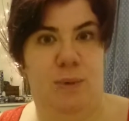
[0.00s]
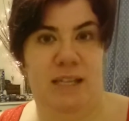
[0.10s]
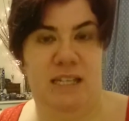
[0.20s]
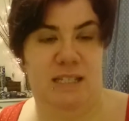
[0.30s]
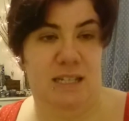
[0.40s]
to
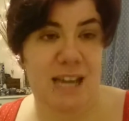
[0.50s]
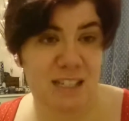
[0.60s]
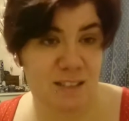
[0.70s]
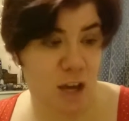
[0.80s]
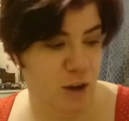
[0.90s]
wear these in
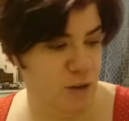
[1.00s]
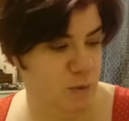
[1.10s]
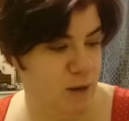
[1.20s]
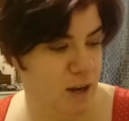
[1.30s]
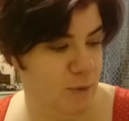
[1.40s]

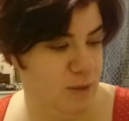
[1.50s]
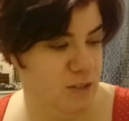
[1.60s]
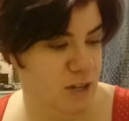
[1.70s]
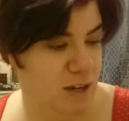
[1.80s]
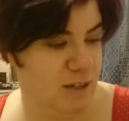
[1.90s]
Tesco's when I
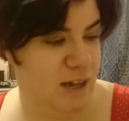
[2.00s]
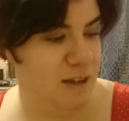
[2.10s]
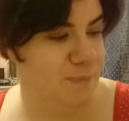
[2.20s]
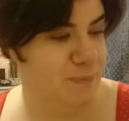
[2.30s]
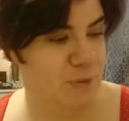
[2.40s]
was
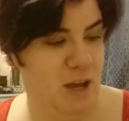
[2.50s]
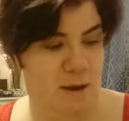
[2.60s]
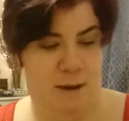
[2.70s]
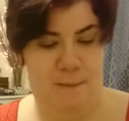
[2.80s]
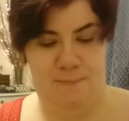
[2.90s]
younger.
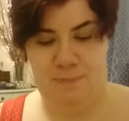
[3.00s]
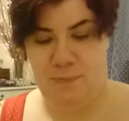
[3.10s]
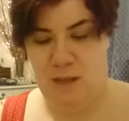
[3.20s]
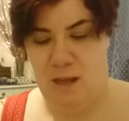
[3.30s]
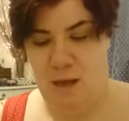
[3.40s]

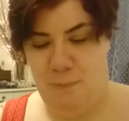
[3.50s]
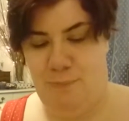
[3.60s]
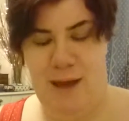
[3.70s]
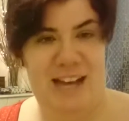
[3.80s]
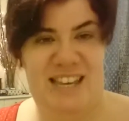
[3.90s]

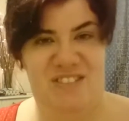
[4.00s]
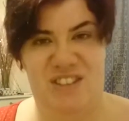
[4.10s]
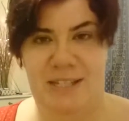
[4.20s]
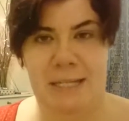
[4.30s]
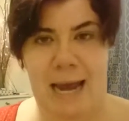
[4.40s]
Back in
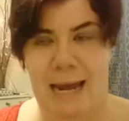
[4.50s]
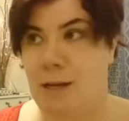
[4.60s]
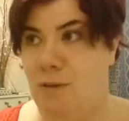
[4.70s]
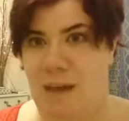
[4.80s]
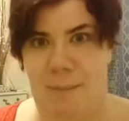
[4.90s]
the day.
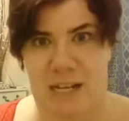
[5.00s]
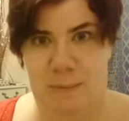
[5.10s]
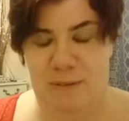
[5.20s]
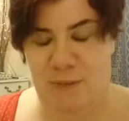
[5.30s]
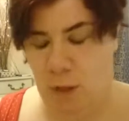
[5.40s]
God, that
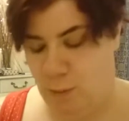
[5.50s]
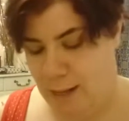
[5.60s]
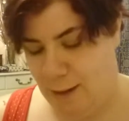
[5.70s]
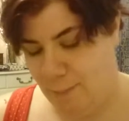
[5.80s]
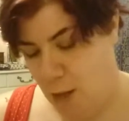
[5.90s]
makes me feel
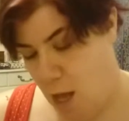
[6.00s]
old now.